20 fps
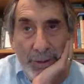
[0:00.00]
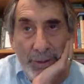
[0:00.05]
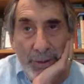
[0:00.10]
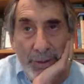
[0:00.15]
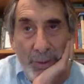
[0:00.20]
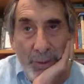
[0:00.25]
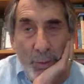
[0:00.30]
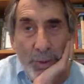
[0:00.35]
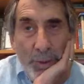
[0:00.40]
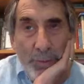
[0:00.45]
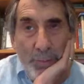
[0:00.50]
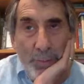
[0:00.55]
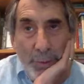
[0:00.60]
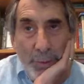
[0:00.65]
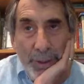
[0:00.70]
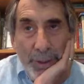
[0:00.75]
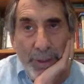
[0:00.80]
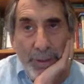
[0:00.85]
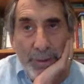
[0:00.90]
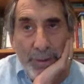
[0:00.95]
you are
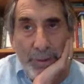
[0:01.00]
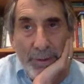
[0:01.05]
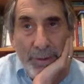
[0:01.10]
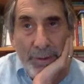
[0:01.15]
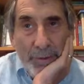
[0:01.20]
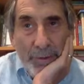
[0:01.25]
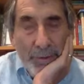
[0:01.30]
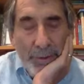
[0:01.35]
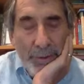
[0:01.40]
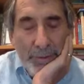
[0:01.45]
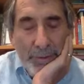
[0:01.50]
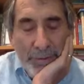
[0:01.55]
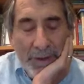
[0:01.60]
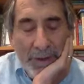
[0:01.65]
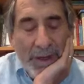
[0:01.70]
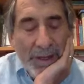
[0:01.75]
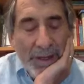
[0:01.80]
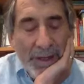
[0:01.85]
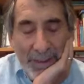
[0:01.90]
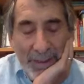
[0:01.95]
bringing this
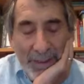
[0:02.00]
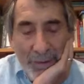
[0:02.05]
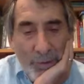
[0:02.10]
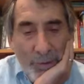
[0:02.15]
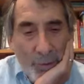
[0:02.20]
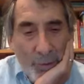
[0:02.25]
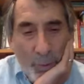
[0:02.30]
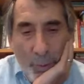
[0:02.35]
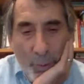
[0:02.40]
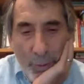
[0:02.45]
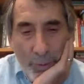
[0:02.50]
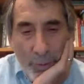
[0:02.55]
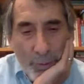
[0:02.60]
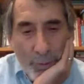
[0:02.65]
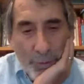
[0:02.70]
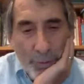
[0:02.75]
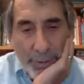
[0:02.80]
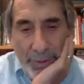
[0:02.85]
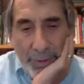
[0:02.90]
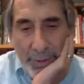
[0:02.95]
divine into the
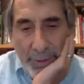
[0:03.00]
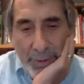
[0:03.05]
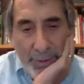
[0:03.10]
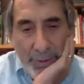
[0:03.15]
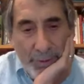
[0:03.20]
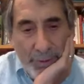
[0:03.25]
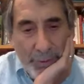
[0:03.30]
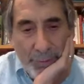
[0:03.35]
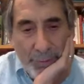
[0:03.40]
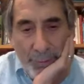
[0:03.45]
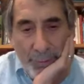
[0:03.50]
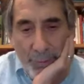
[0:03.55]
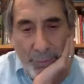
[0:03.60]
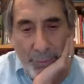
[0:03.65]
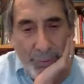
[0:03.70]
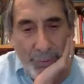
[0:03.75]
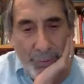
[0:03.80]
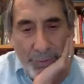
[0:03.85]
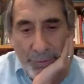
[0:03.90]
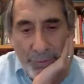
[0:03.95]
world through
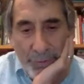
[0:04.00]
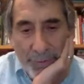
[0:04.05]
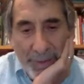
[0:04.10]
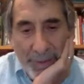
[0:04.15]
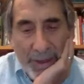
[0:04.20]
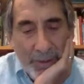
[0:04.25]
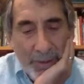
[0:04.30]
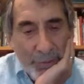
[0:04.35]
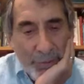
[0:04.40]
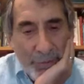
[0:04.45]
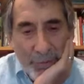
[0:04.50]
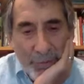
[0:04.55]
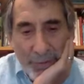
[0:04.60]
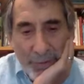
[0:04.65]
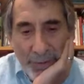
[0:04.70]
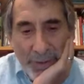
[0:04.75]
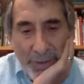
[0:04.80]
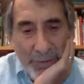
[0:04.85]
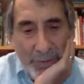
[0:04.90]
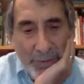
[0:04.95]
these thousands,
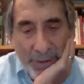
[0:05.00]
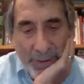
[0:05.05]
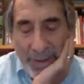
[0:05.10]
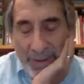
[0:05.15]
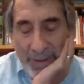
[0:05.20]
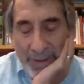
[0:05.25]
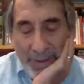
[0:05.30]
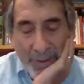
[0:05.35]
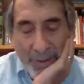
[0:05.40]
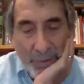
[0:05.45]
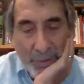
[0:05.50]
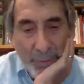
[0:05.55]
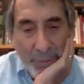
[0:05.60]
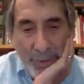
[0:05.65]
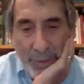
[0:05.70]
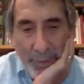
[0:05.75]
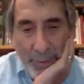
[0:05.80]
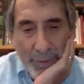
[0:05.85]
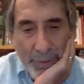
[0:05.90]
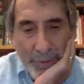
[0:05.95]
10,000
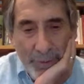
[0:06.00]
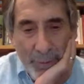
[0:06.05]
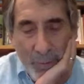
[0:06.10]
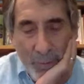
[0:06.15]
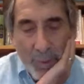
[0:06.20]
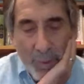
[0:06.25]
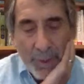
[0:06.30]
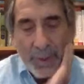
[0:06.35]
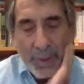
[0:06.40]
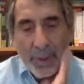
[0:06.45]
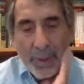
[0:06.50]
people every morning.